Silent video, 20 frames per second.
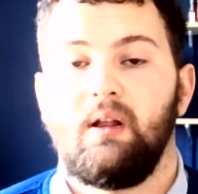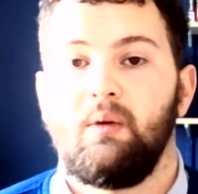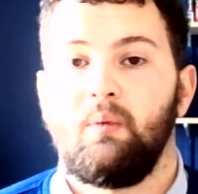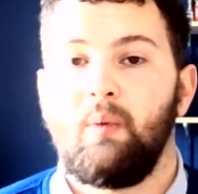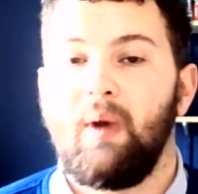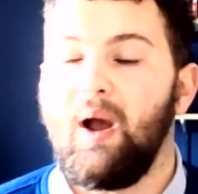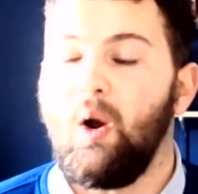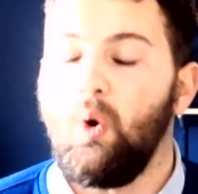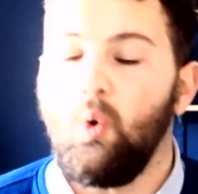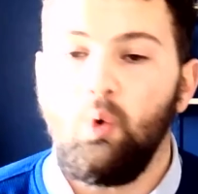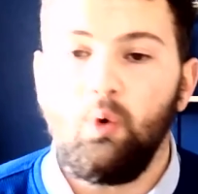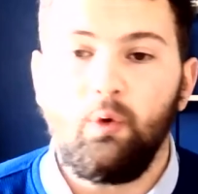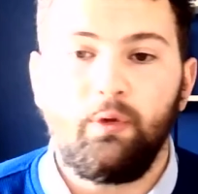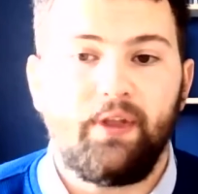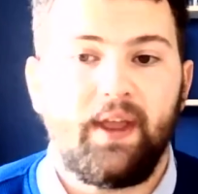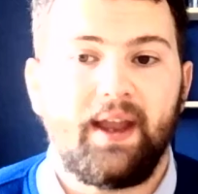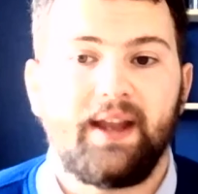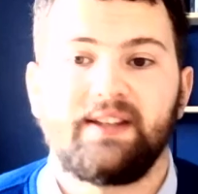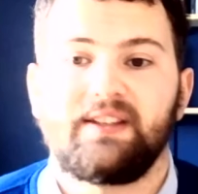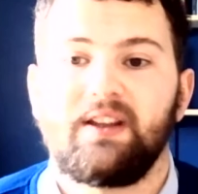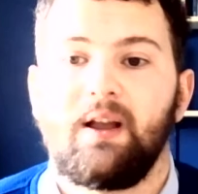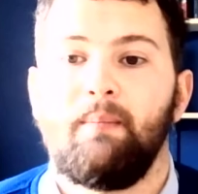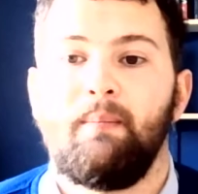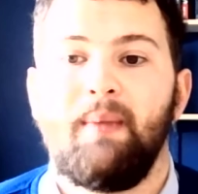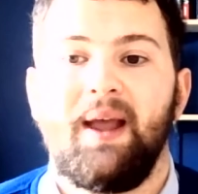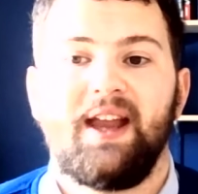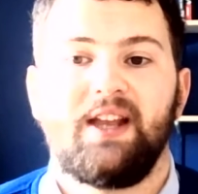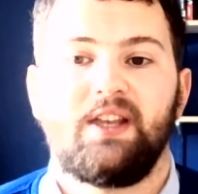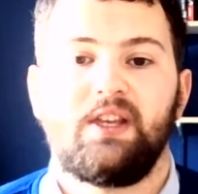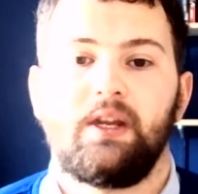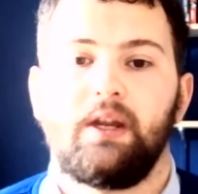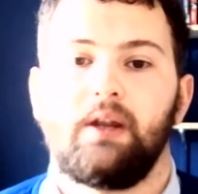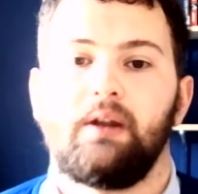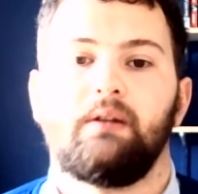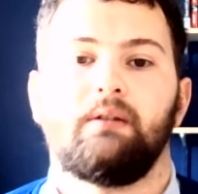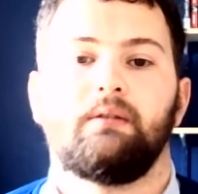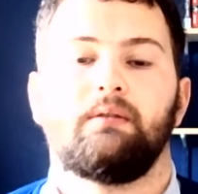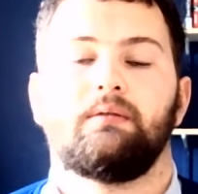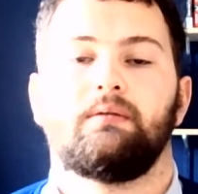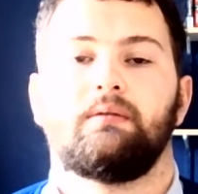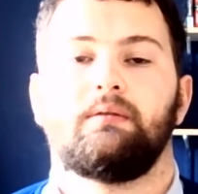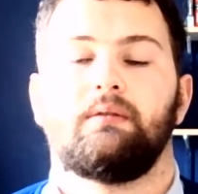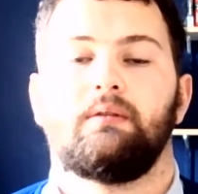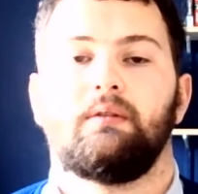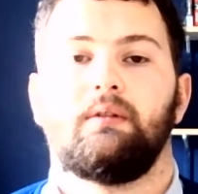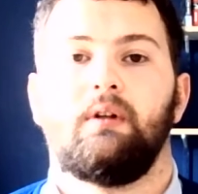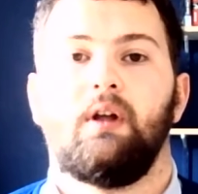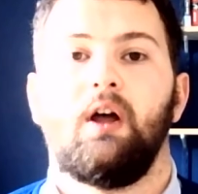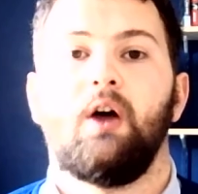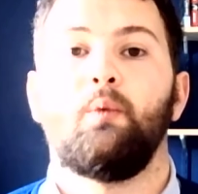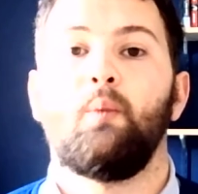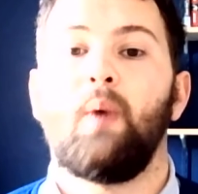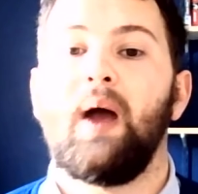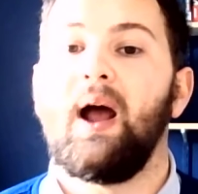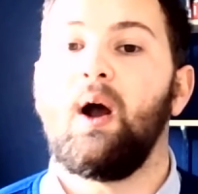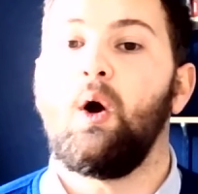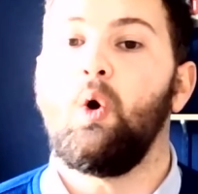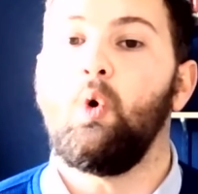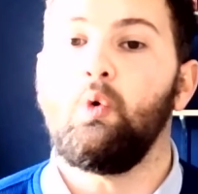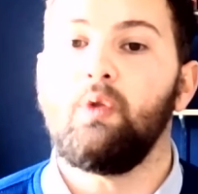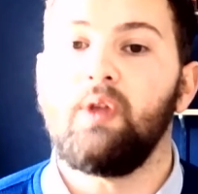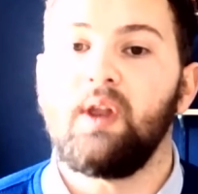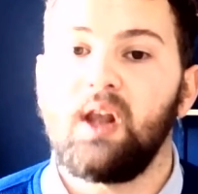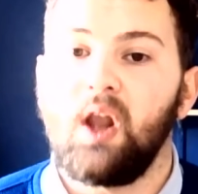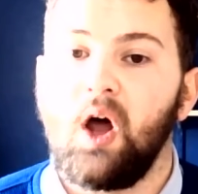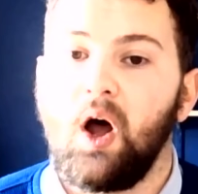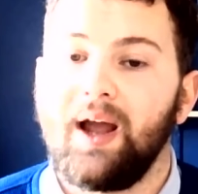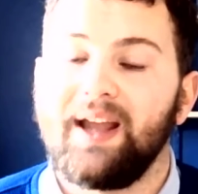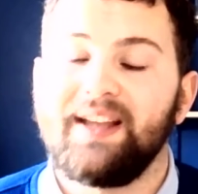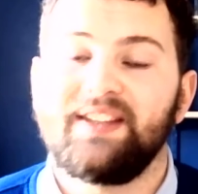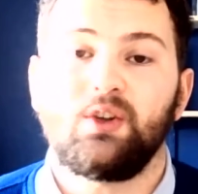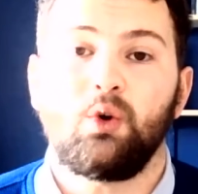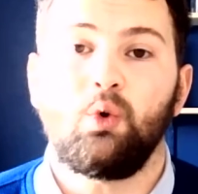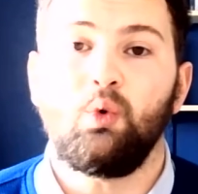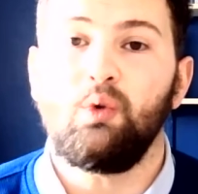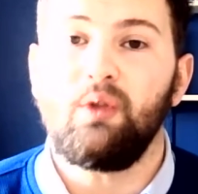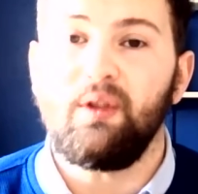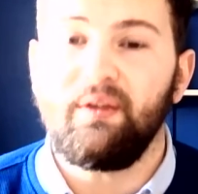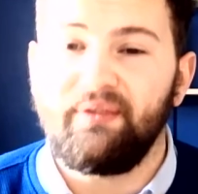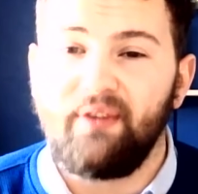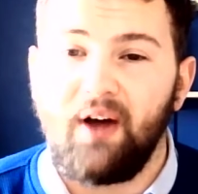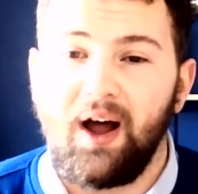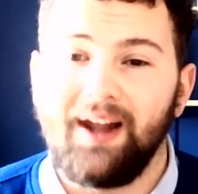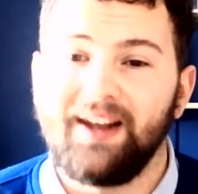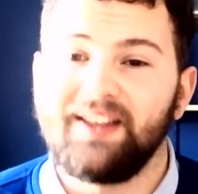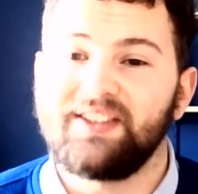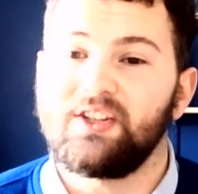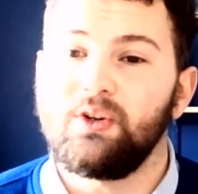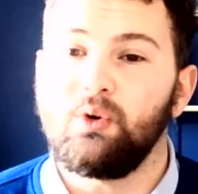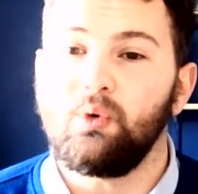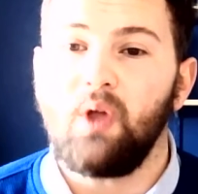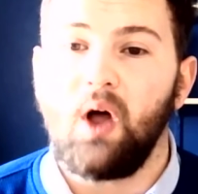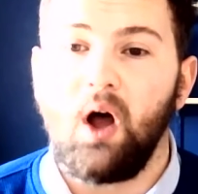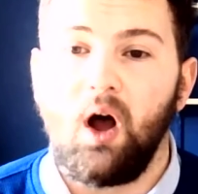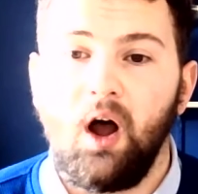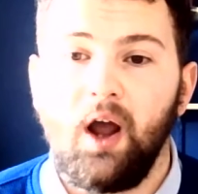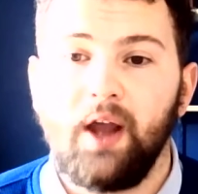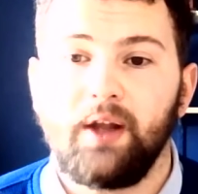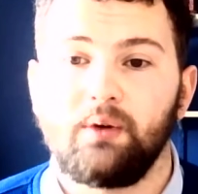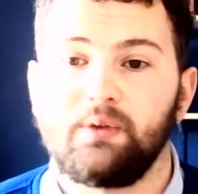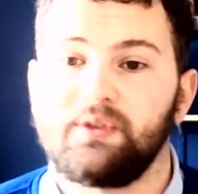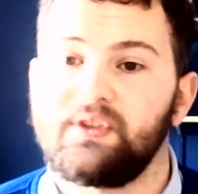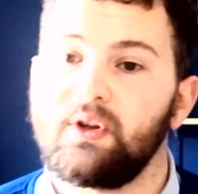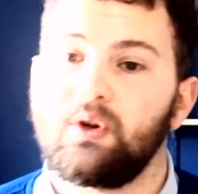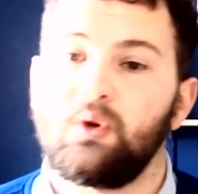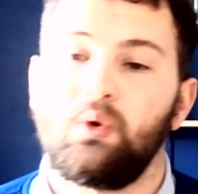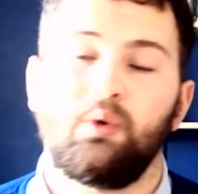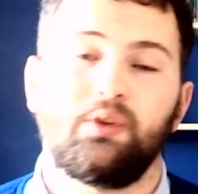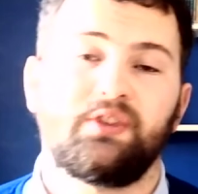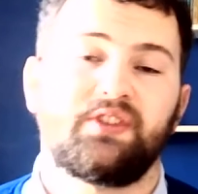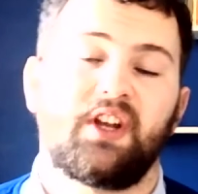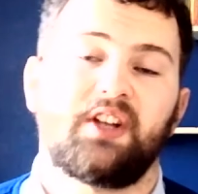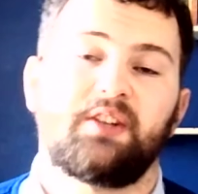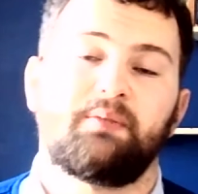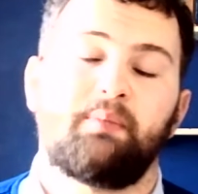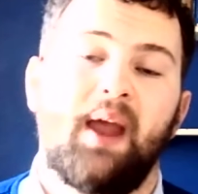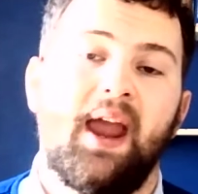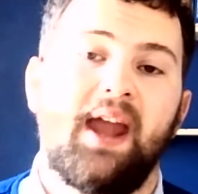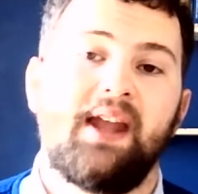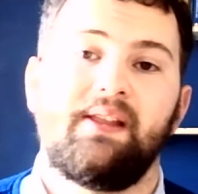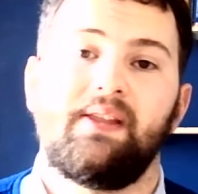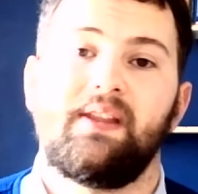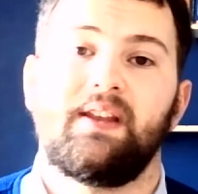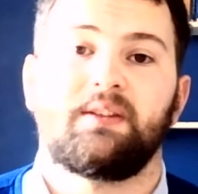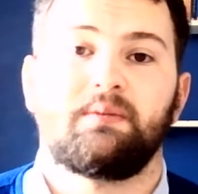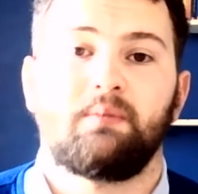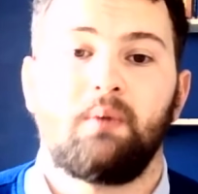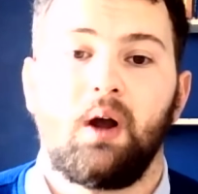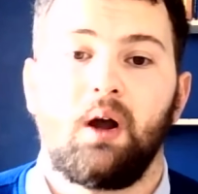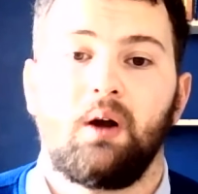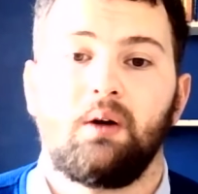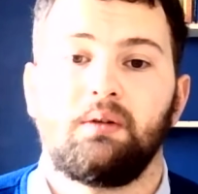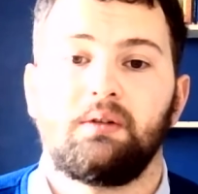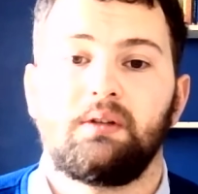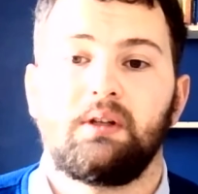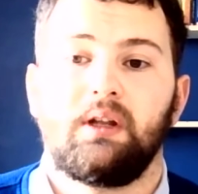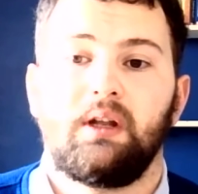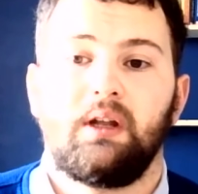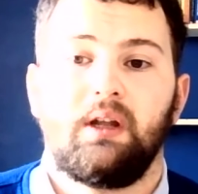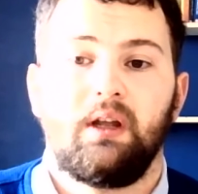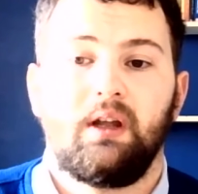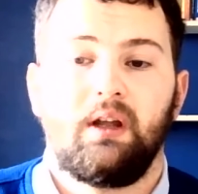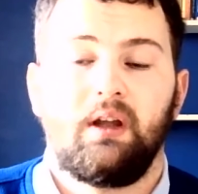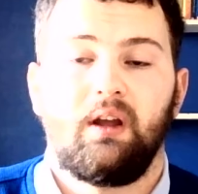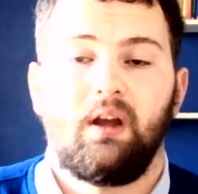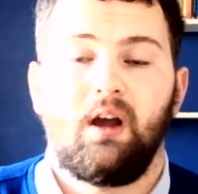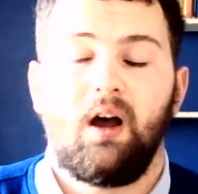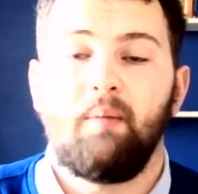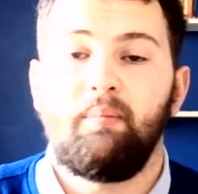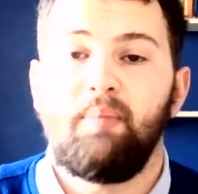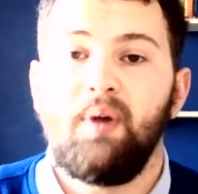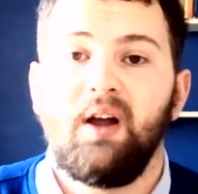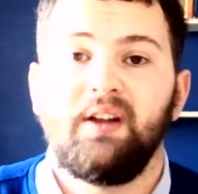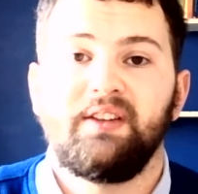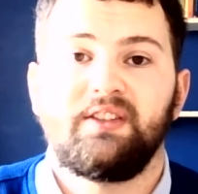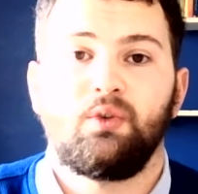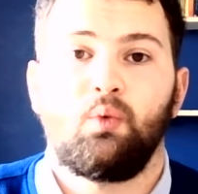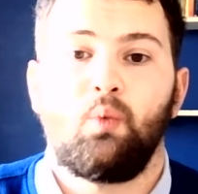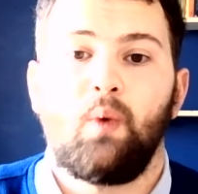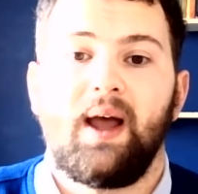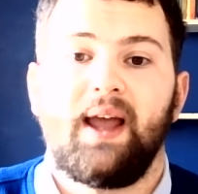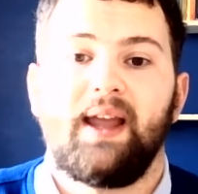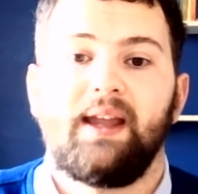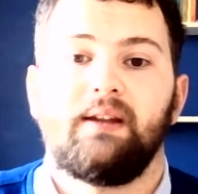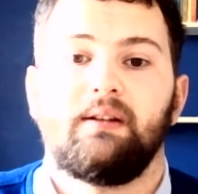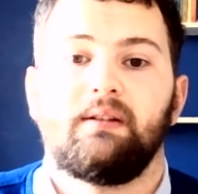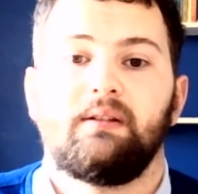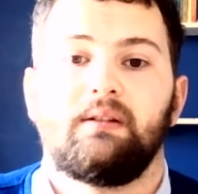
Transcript: where all things are made new, and where all the lies, all the violence, and all the idols that cause such pain in this world are burnt away.